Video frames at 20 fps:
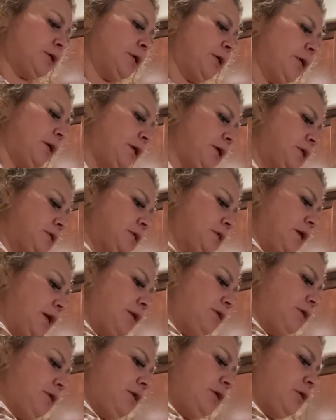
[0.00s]
can get
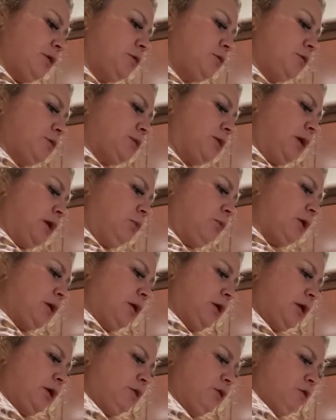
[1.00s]
inside the ears. They will
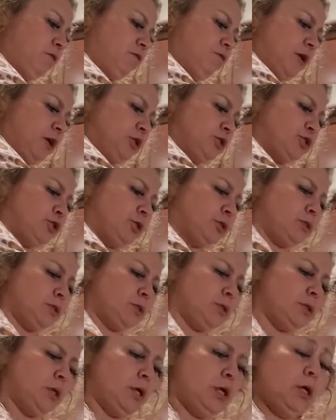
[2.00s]
get ear
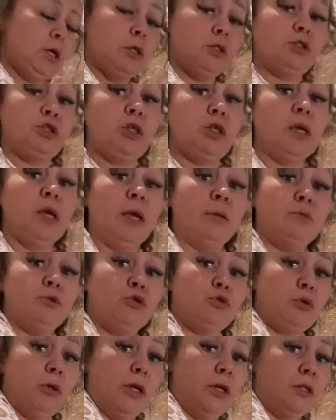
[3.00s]
infections. She came
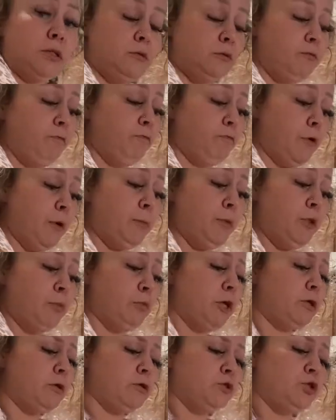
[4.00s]
straight from the
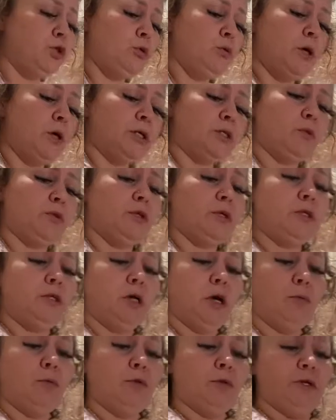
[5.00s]
breeder to us with a
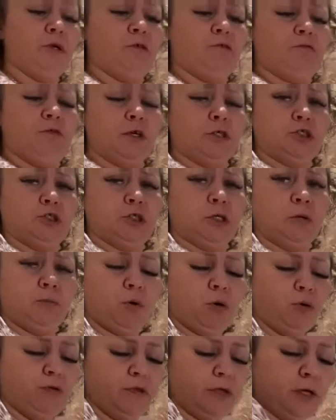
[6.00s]
double ear infection
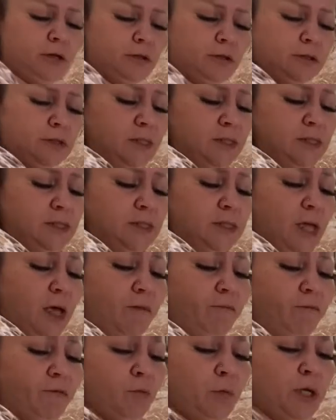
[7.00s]
both ears at
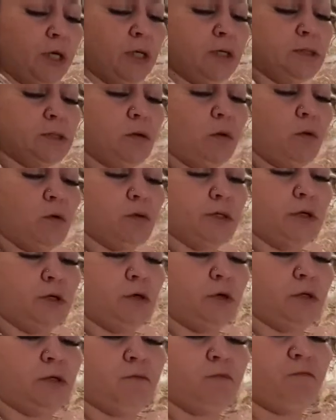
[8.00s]
seven weeks old. I
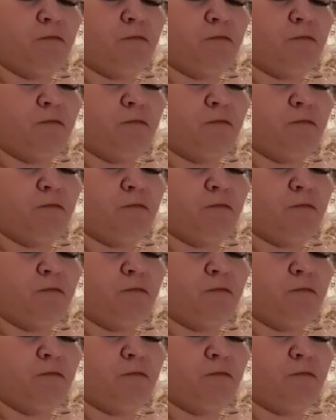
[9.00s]
couldn't